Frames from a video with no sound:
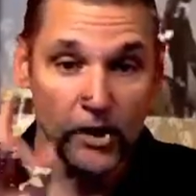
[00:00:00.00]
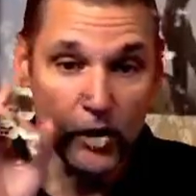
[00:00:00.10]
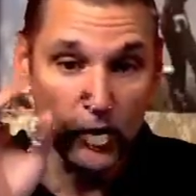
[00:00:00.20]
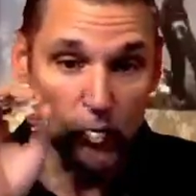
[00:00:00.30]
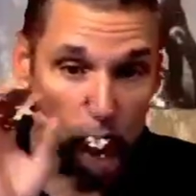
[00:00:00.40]

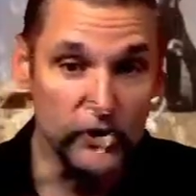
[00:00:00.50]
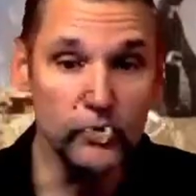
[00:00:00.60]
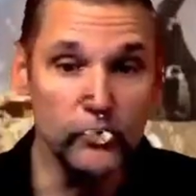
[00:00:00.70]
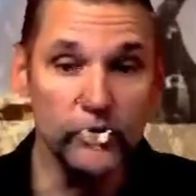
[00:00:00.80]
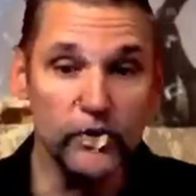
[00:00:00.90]
renew their
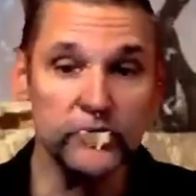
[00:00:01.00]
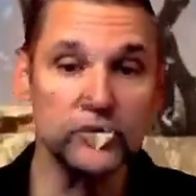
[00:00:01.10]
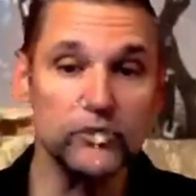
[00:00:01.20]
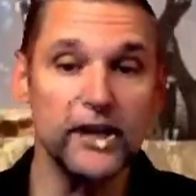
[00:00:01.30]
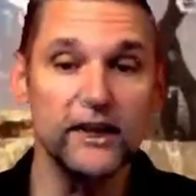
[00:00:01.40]
strength
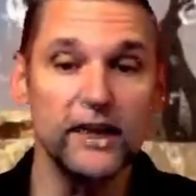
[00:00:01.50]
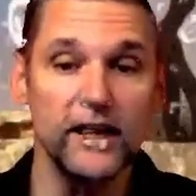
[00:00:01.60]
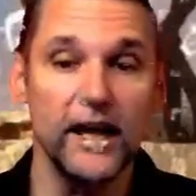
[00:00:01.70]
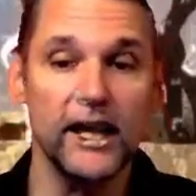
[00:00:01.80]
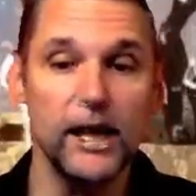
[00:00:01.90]
and
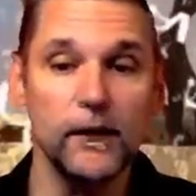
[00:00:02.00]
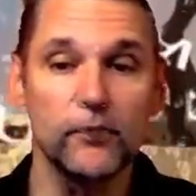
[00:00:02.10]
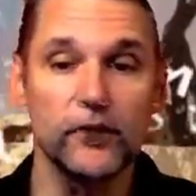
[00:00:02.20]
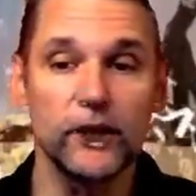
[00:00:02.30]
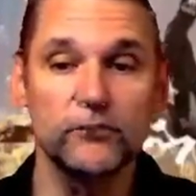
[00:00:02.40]
enable them to
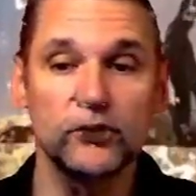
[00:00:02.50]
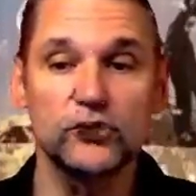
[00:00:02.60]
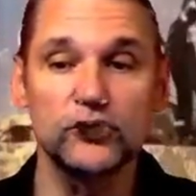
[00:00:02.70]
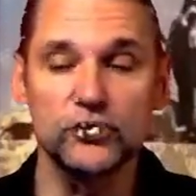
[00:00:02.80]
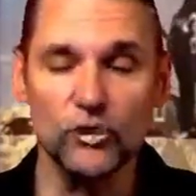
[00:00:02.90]

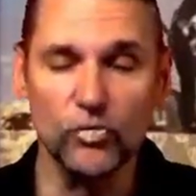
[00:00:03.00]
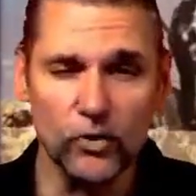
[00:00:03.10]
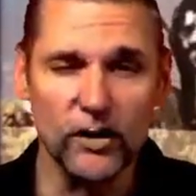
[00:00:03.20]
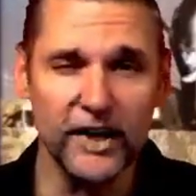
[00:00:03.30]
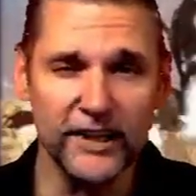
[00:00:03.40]
soar like
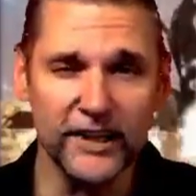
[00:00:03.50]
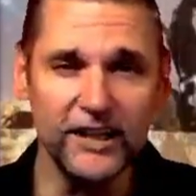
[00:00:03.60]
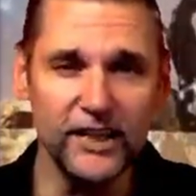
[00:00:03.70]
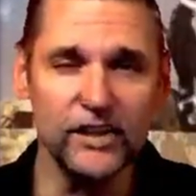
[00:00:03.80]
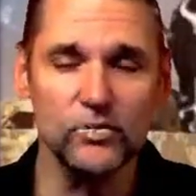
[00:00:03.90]
eagles.
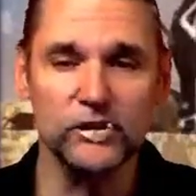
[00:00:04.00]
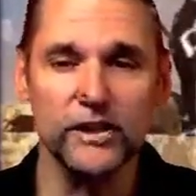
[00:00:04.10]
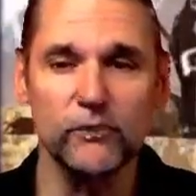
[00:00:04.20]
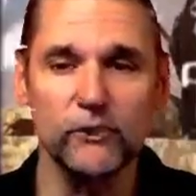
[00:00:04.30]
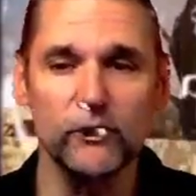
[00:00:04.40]
Like we
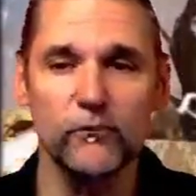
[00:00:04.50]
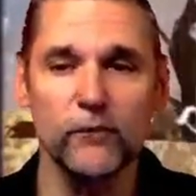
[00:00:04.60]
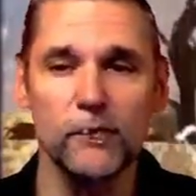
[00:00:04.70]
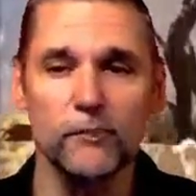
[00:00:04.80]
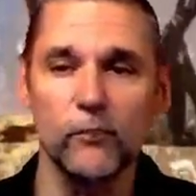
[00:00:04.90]
remember when
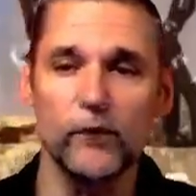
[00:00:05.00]
we read